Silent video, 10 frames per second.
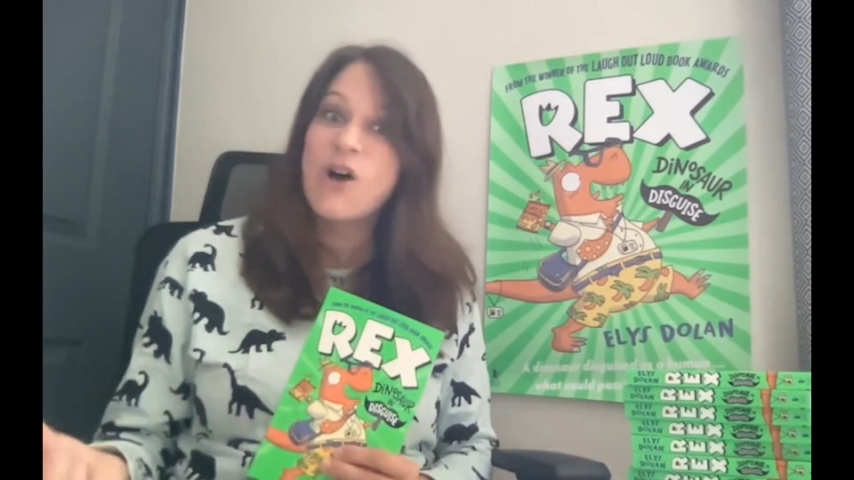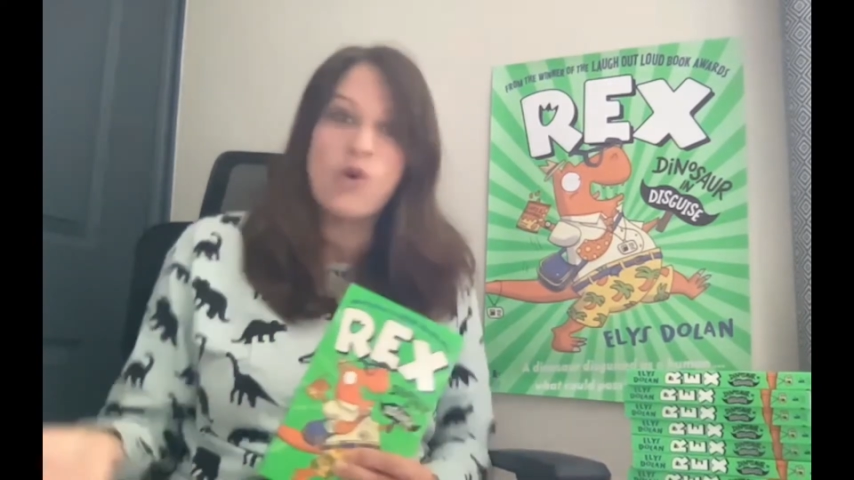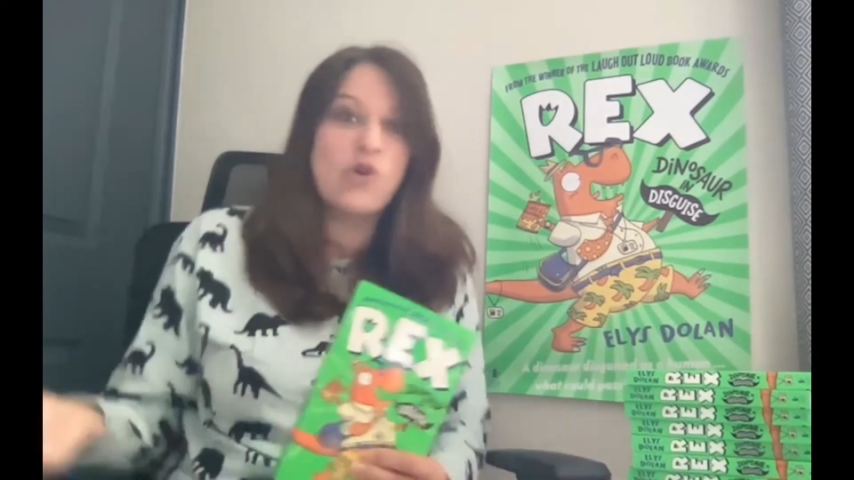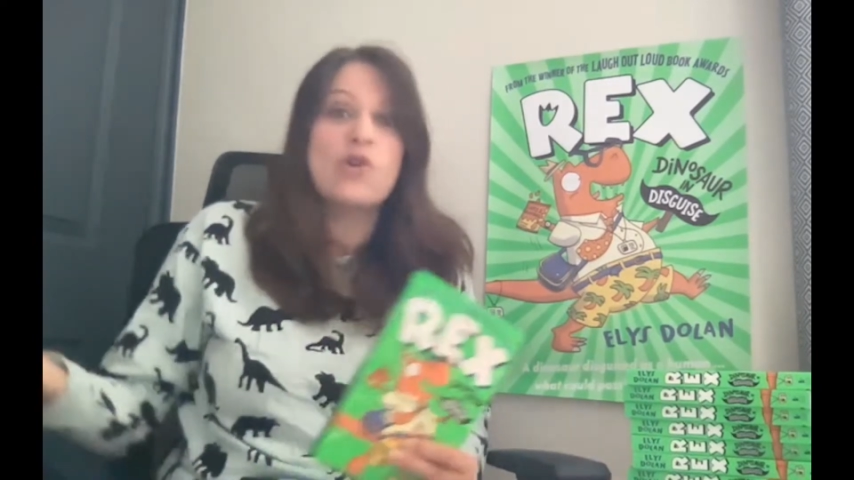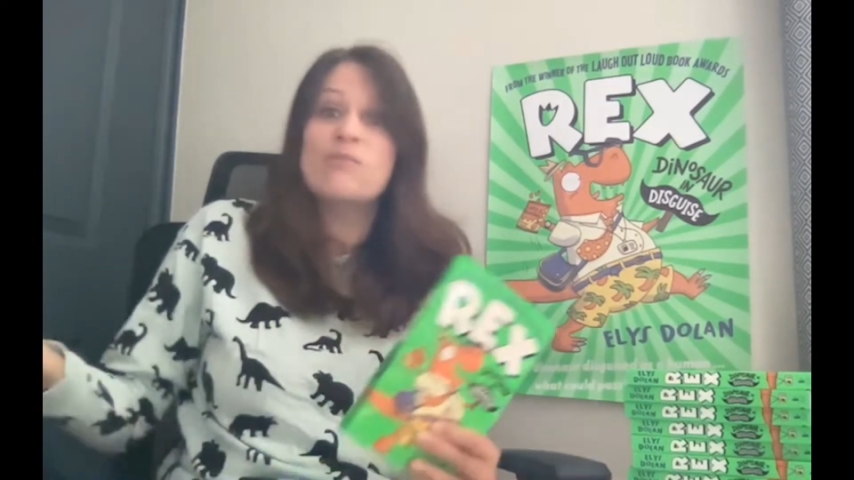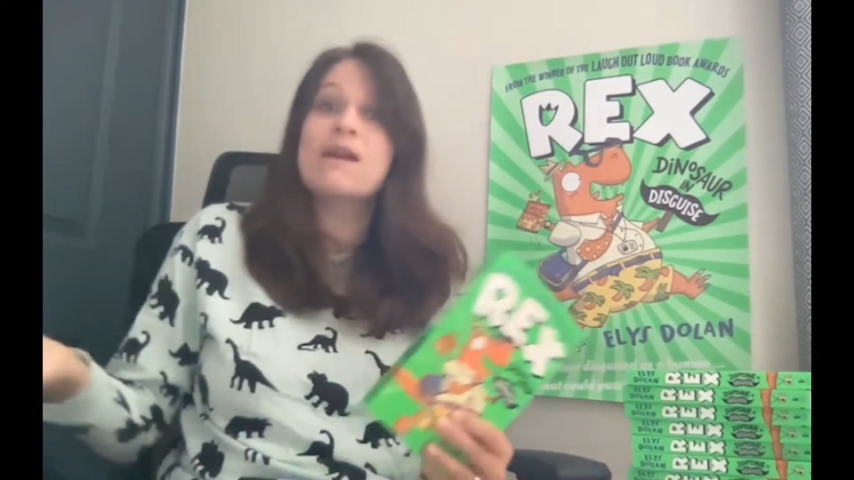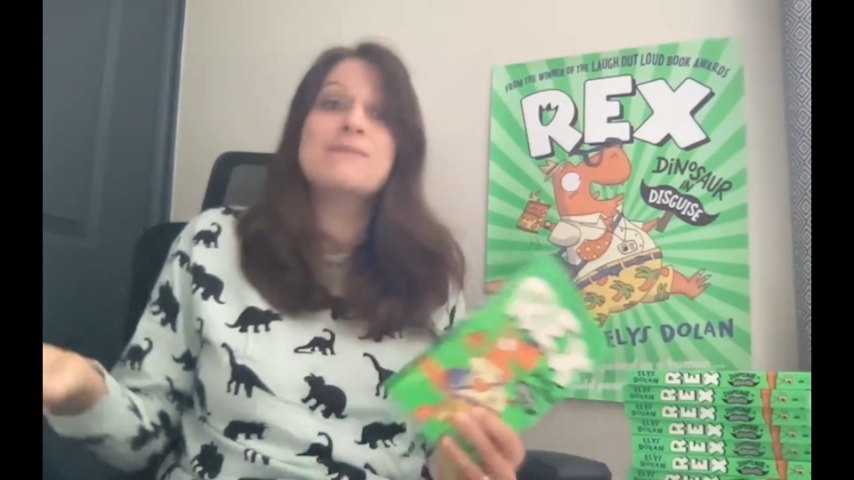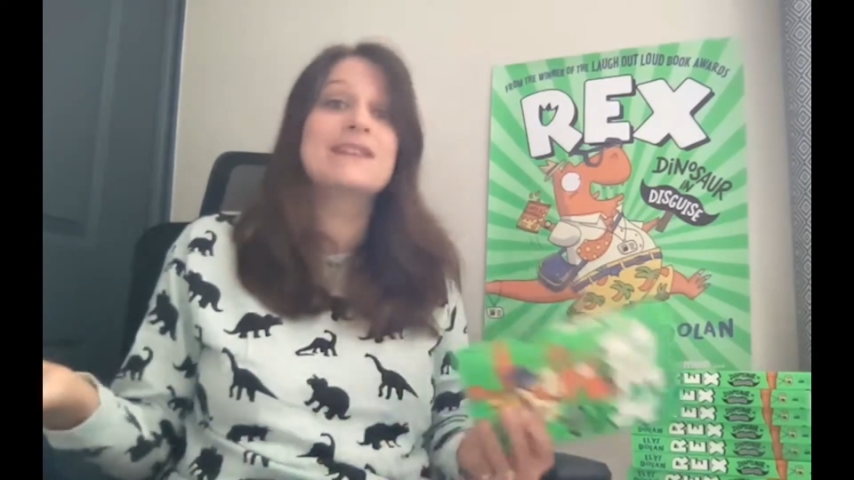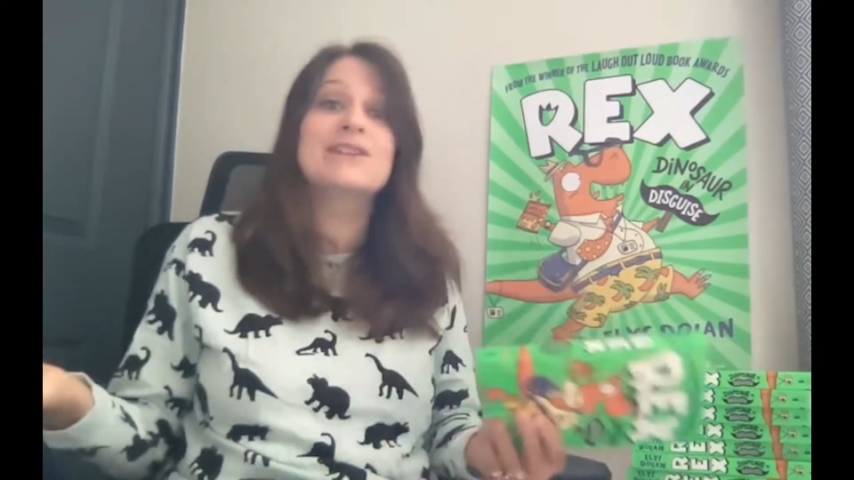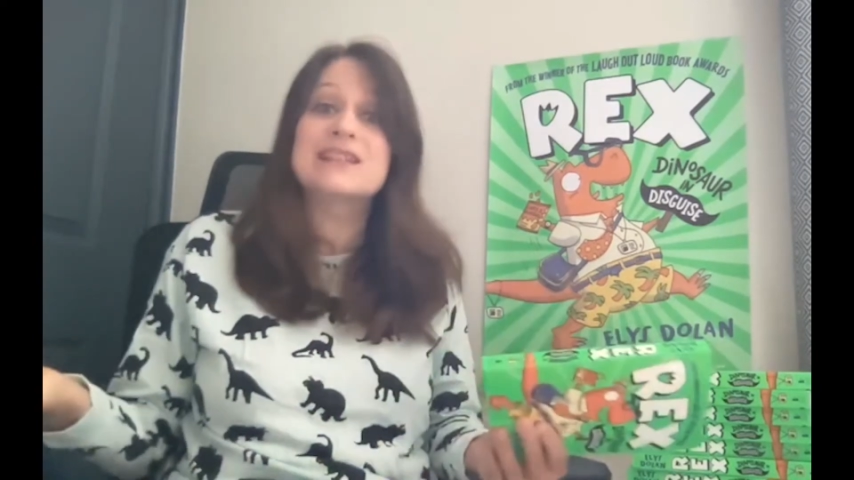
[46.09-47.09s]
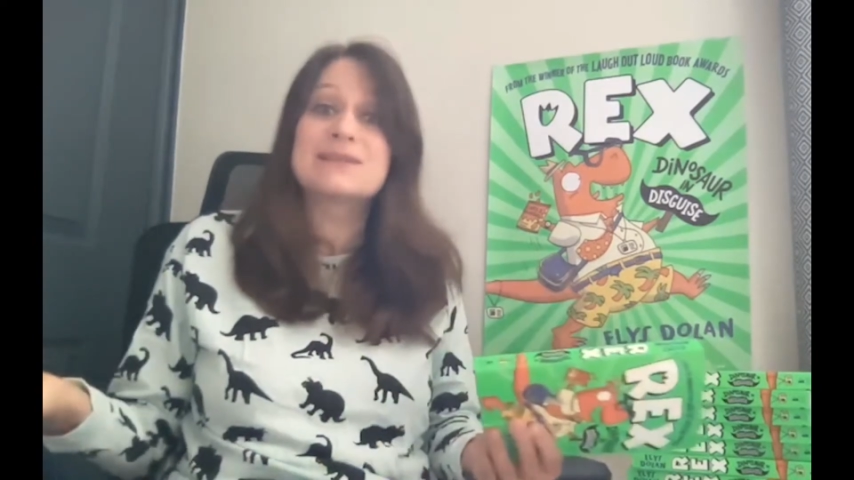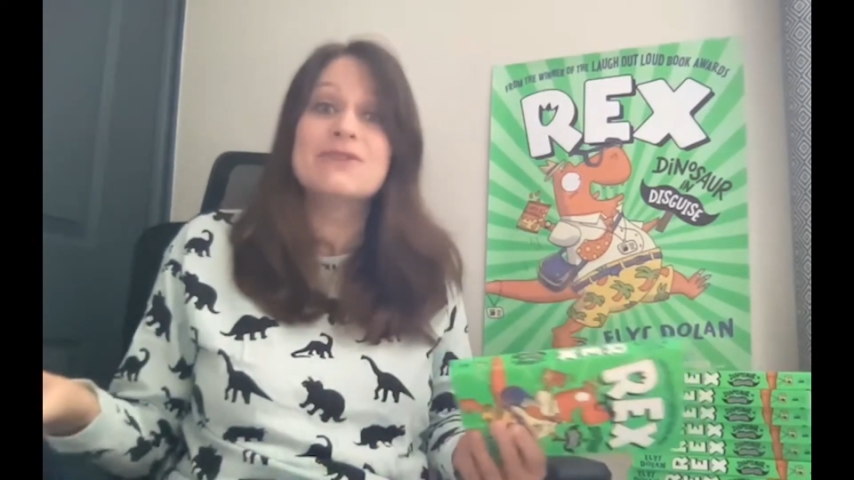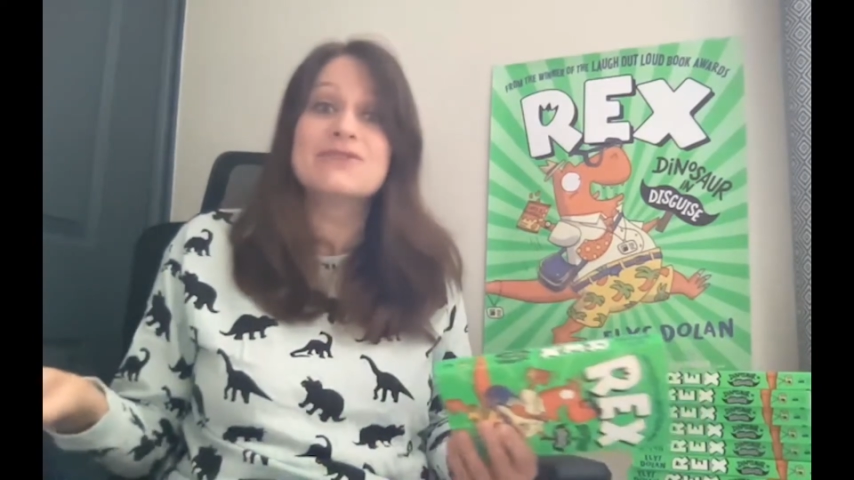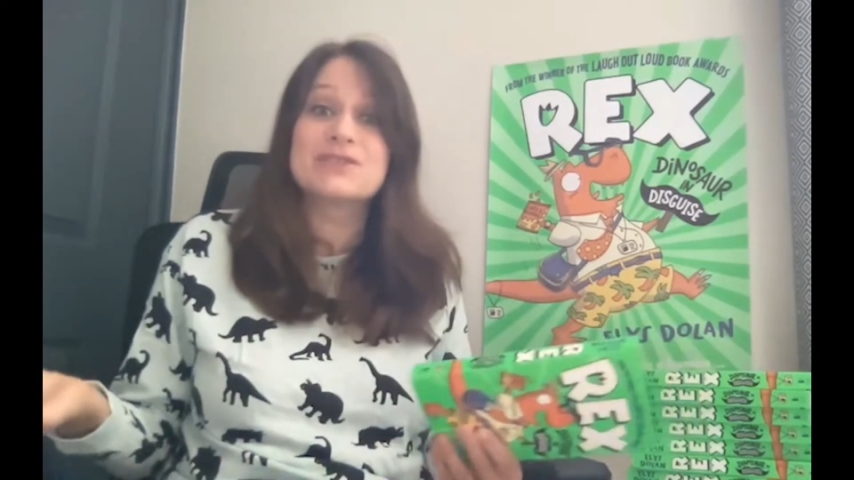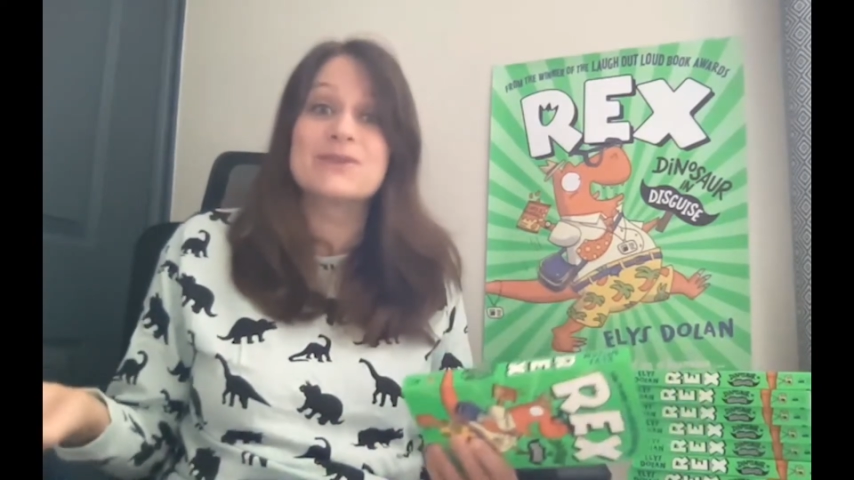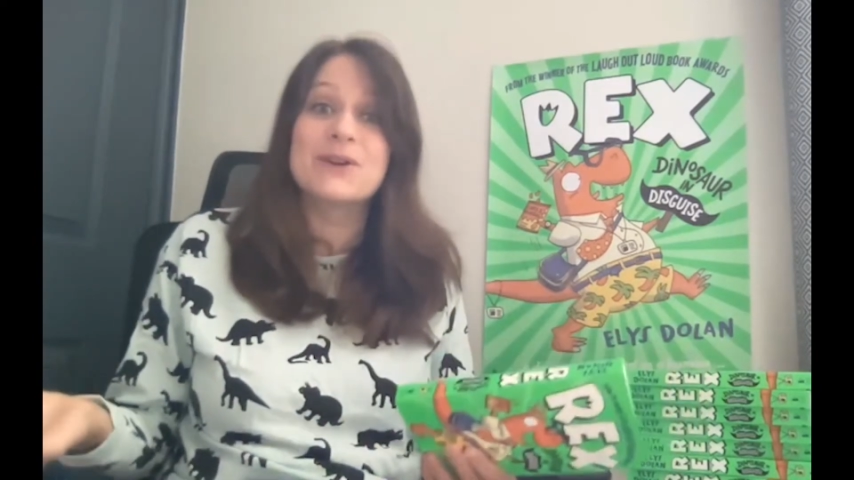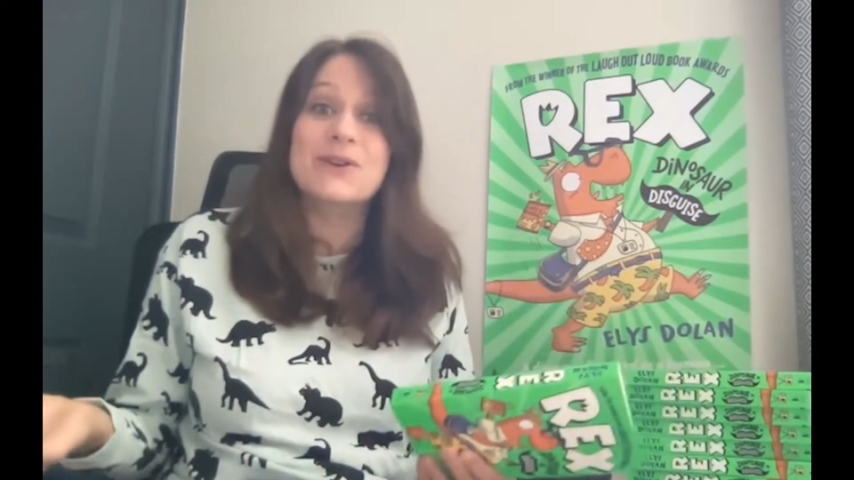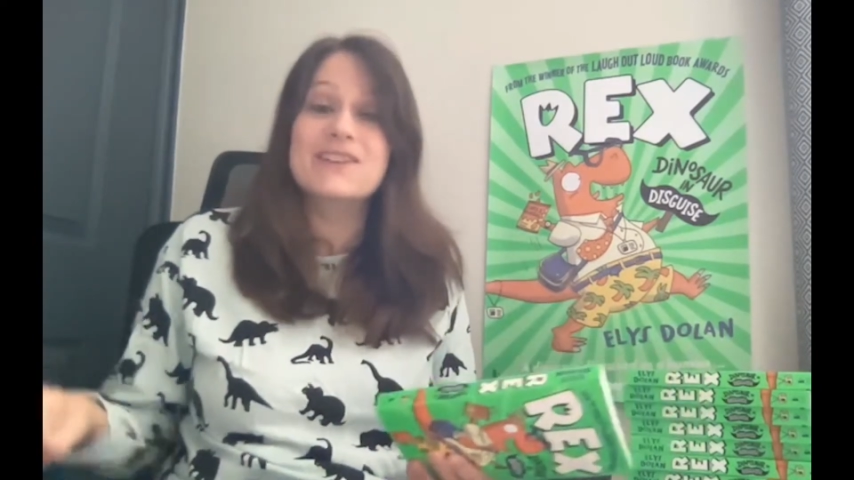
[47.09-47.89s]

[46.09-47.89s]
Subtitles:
or maybe the Loch Ness Monster's real